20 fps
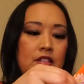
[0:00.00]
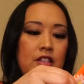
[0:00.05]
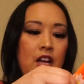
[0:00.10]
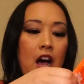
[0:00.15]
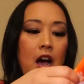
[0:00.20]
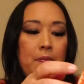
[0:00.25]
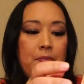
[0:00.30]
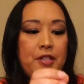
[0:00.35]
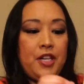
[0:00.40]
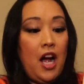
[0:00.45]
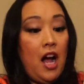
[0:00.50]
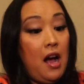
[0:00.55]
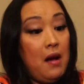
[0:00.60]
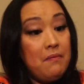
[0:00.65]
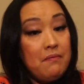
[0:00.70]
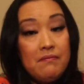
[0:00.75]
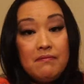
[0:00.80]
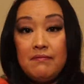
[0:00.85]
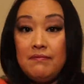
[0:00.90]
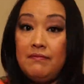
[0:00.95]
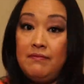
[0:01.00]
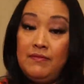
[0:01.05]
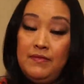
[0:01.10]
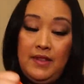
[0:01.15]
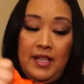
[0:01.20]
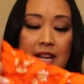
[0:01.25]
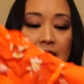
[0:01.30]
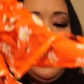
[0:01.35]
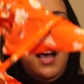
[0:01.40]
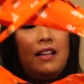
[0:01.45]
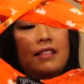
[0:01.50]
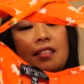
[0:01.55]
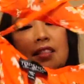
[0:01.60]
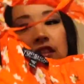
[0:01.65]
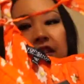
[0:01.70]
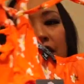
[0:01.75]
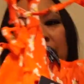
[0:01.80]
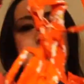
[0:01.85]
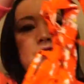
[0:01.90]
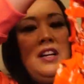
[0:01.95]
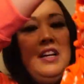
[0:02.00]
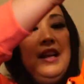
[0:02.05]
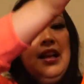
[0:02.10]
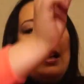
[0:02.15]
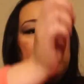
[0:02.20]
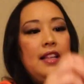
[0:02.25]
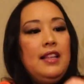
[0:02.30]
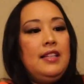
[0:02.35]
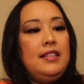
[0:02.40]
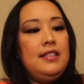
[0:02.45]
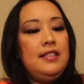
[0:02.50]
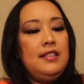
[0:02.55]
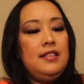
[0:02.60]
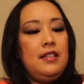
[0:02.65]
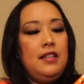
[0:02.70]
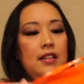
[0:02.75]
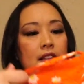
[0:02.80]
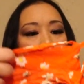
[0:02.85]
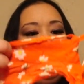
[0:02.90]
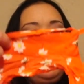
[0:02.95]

Topshop. Yeah, so this is,